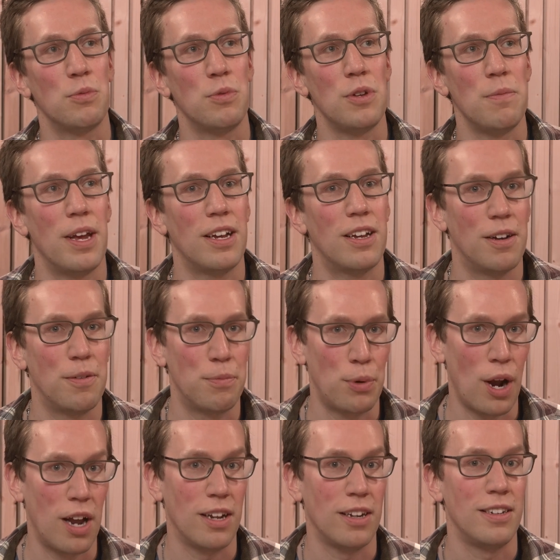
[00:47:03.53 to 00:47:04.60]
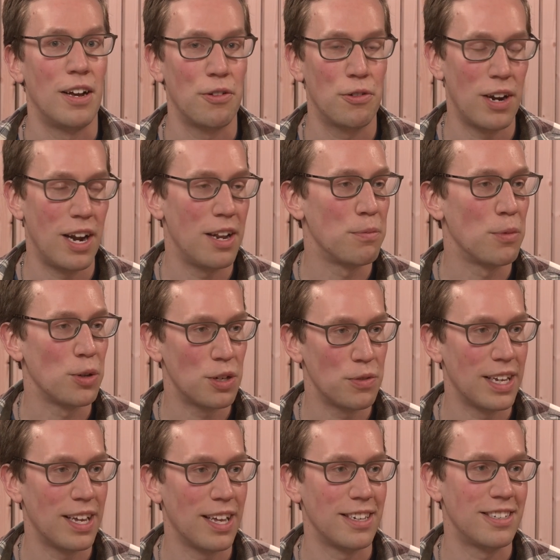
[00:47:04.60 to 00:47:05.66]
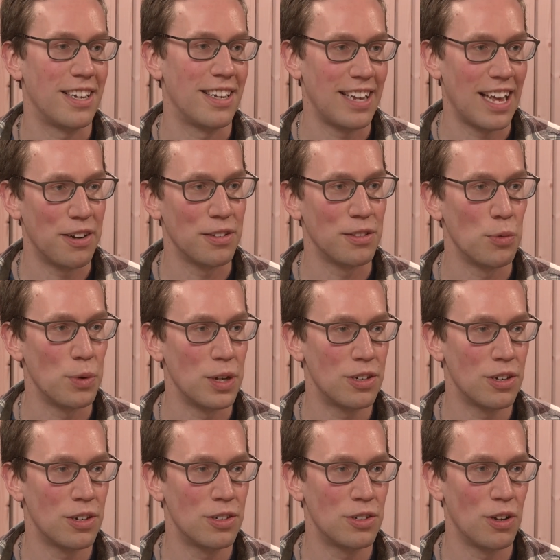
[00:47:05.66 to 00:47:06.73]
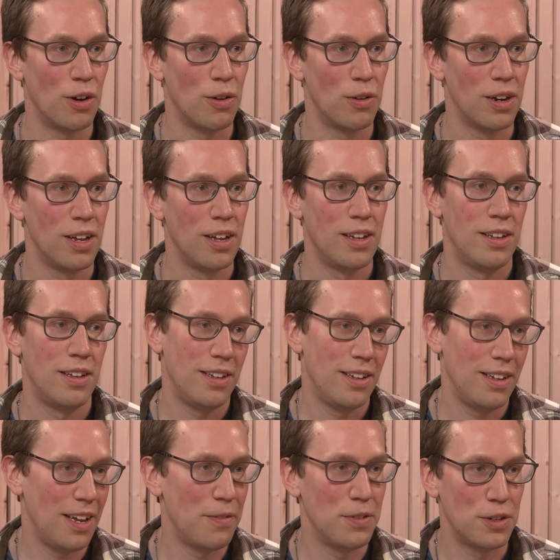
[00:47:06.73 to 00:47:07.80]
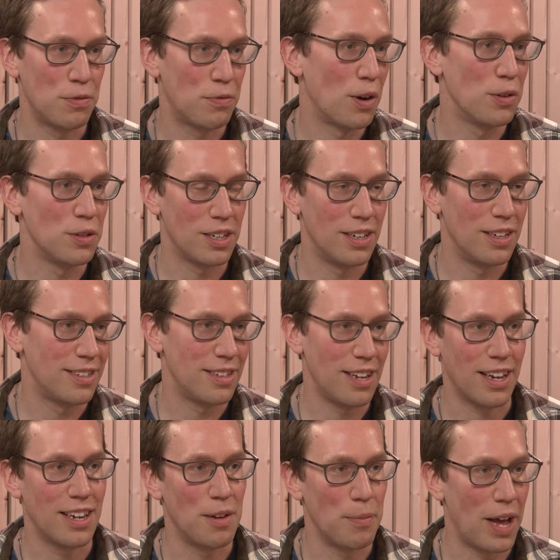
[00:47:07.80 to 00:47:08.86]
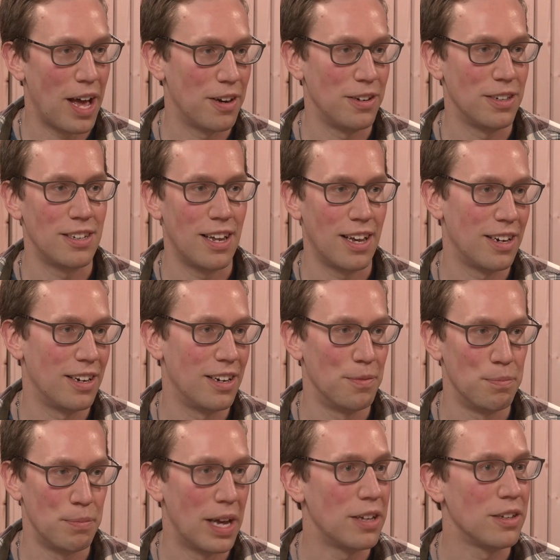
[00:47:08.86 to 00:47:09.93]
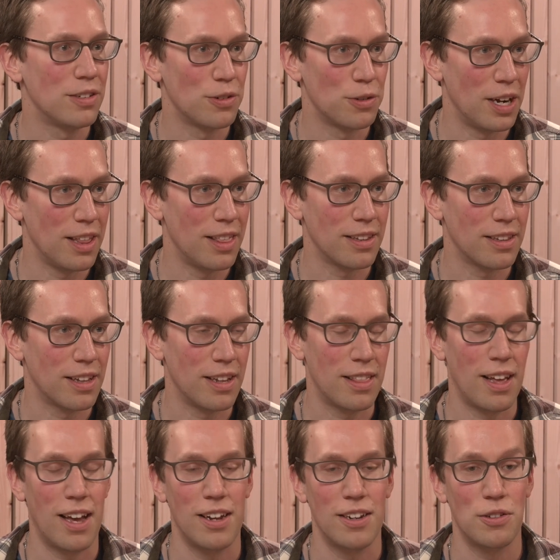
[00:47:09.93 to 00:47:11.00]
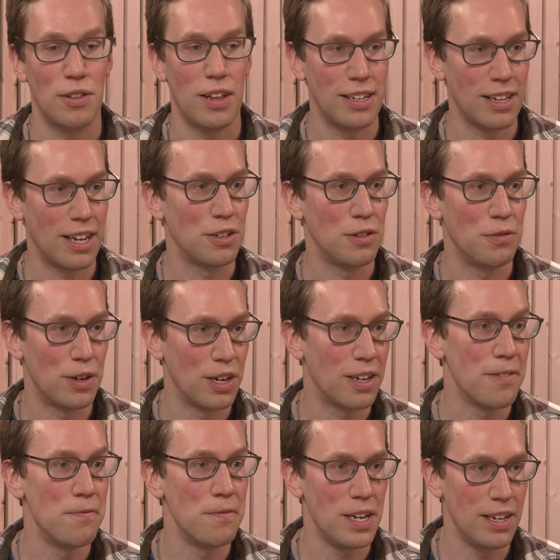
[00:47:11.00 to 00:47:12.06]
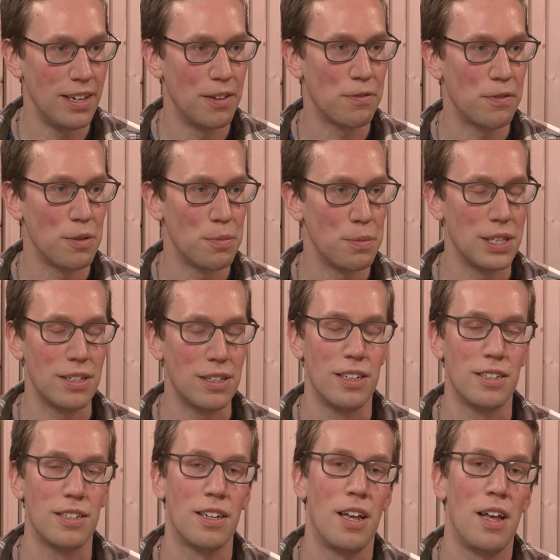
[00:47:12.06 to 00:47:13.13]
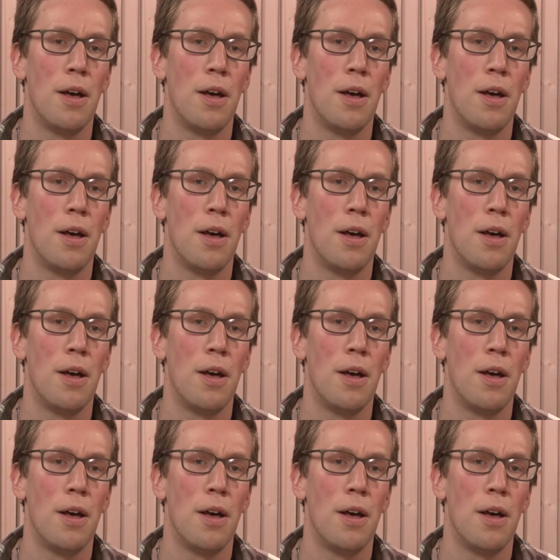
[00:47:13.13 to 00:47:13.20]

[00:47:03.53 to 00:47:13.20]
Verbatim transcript: um, we make a product, now granted, most of it gets sent out in the winter, so if it's frozen, it's not going to matter. It's not going to melt or anything like that. So that's actually very convenient for the business.